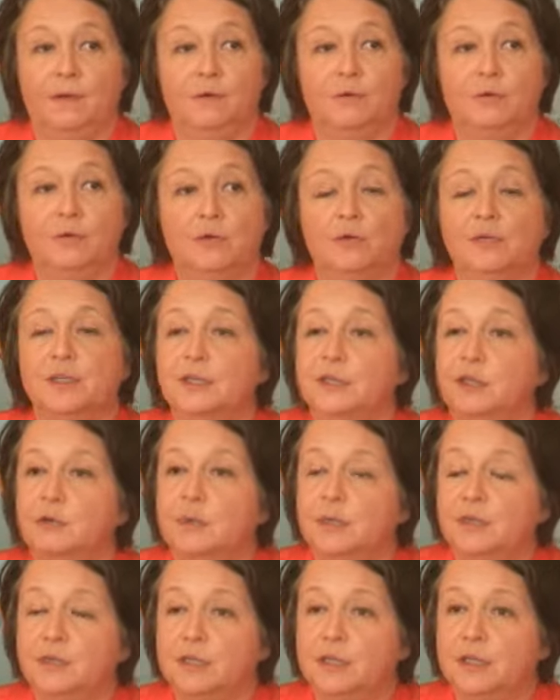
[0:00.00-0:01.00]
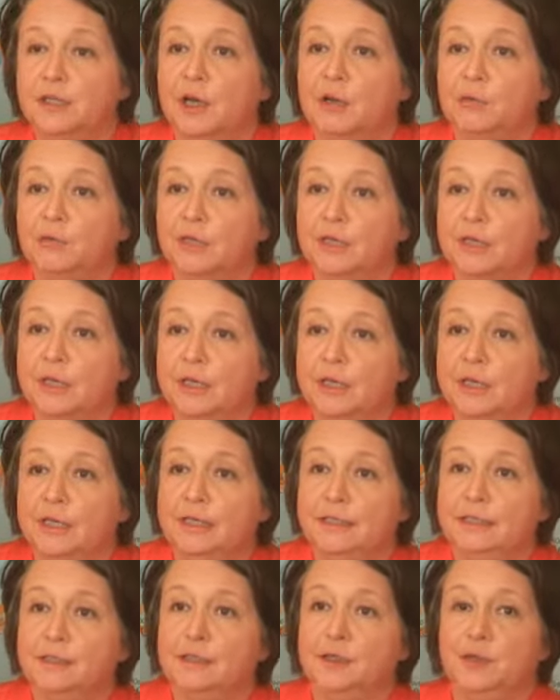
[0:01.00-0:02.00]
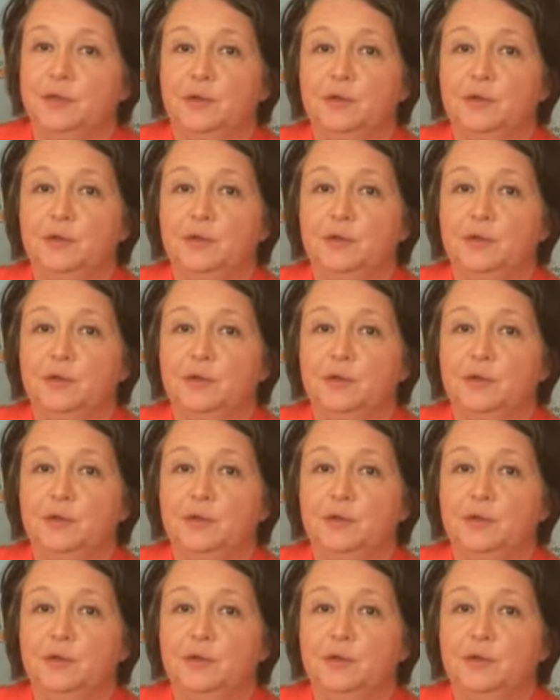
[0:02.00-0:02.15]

of course, then the question is how this relate,